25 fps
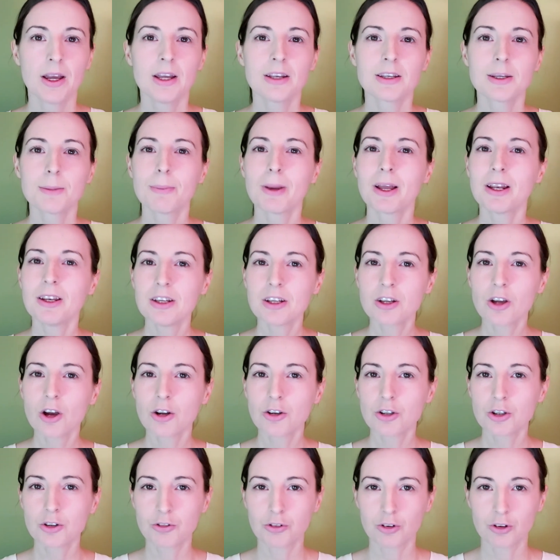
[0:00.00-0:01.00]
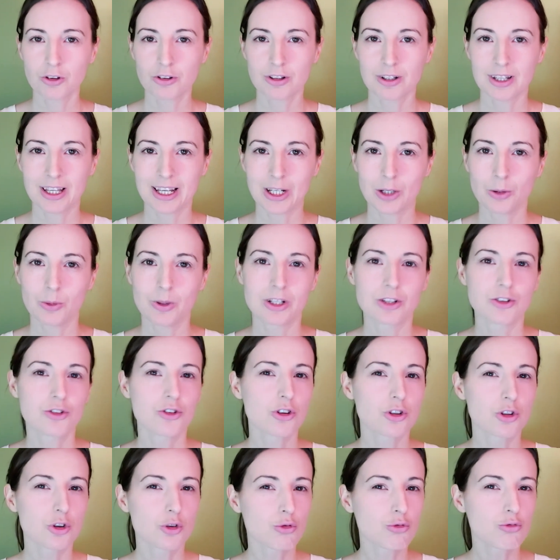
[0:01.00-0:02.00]
Depending on your first language,
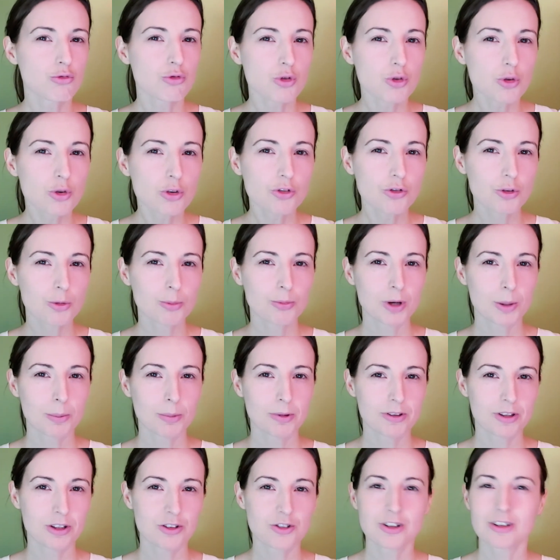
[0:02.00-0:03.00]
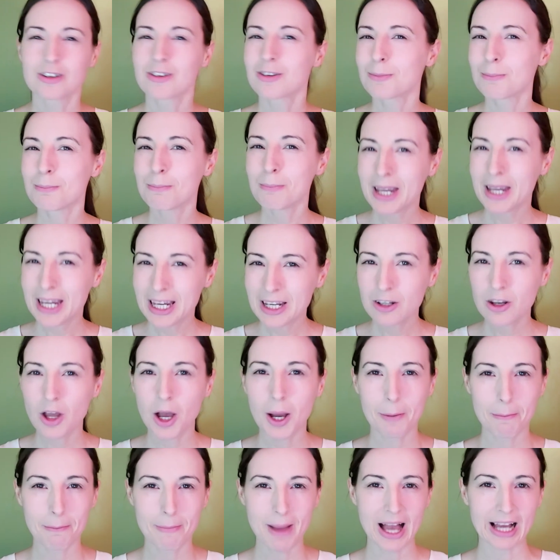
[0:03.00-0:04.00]
the rules for prepositions may
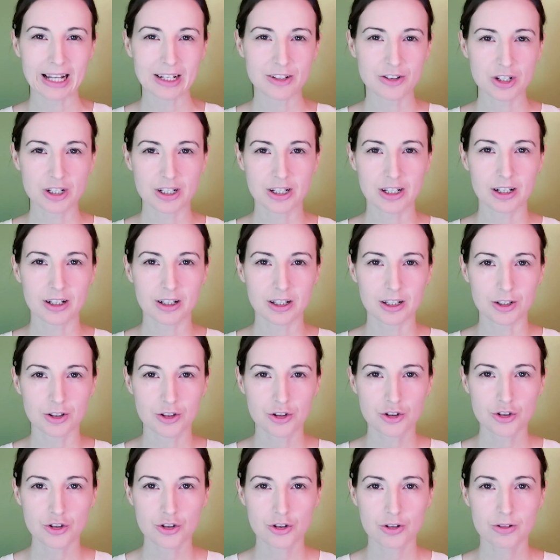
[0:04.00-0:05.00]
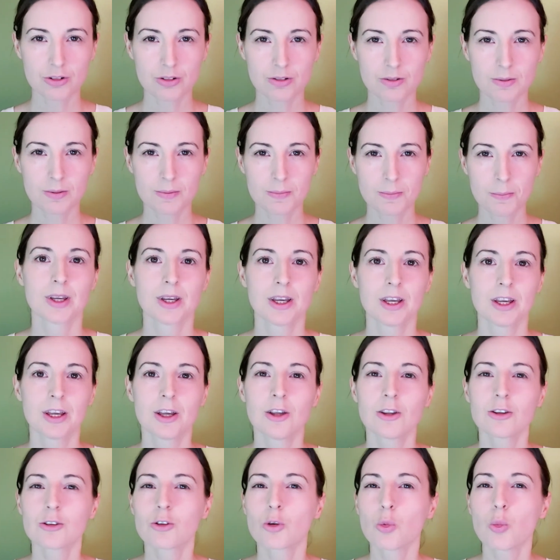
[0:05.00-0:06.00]
not match in English.
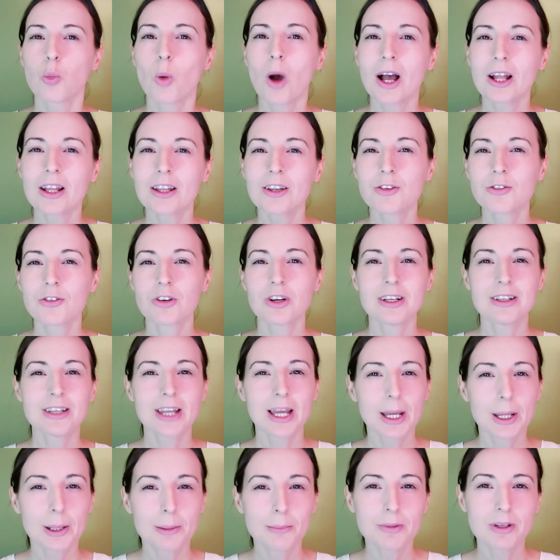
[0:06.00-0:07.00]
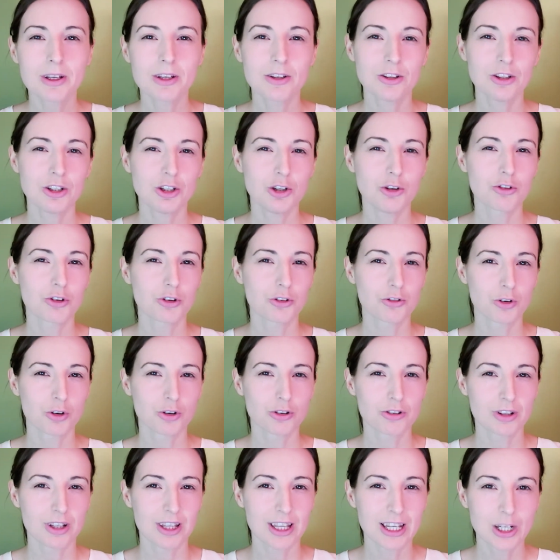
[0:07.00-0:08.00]
So while it's very tempting to use your
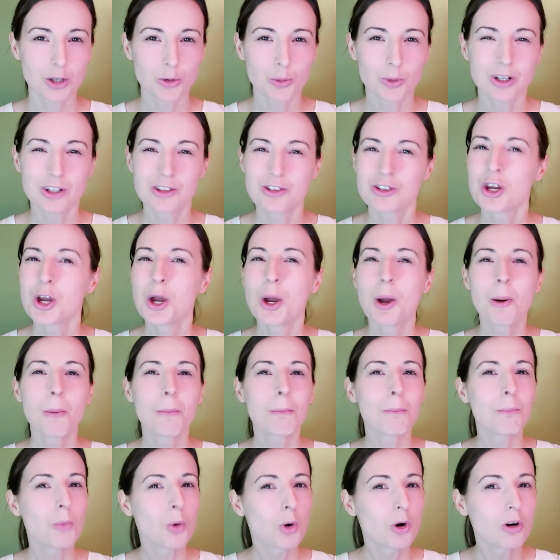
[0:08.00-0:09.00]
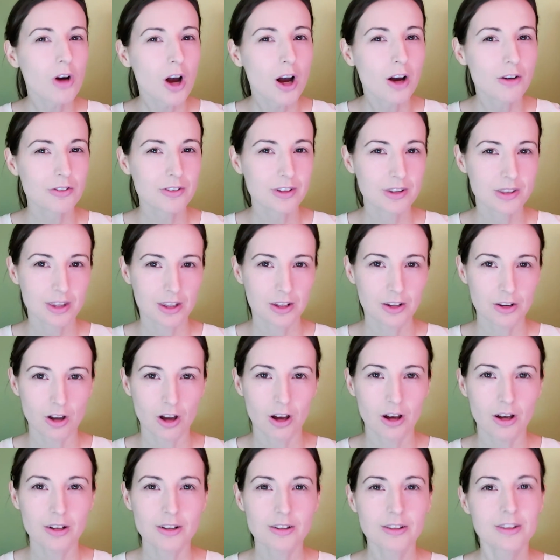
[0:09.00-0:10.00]
first language, more often than
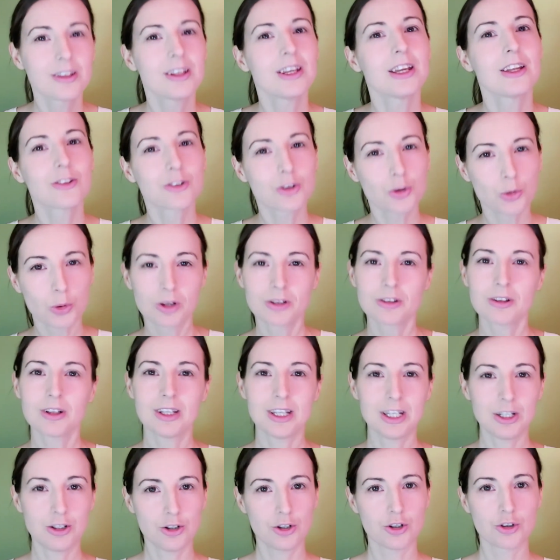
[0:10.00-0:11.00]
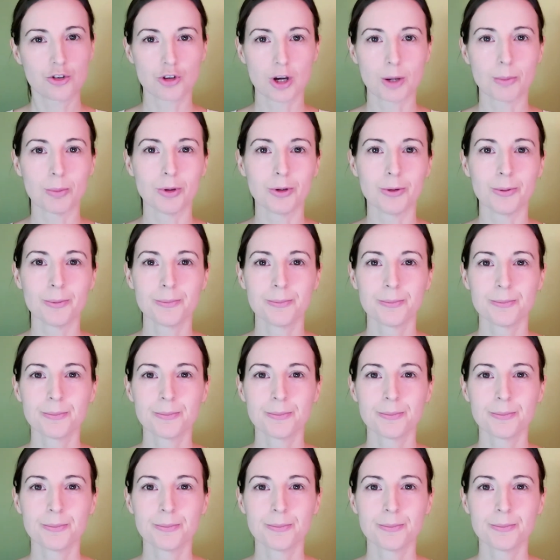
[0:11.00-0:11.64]
not, it's going to lead you to trouble.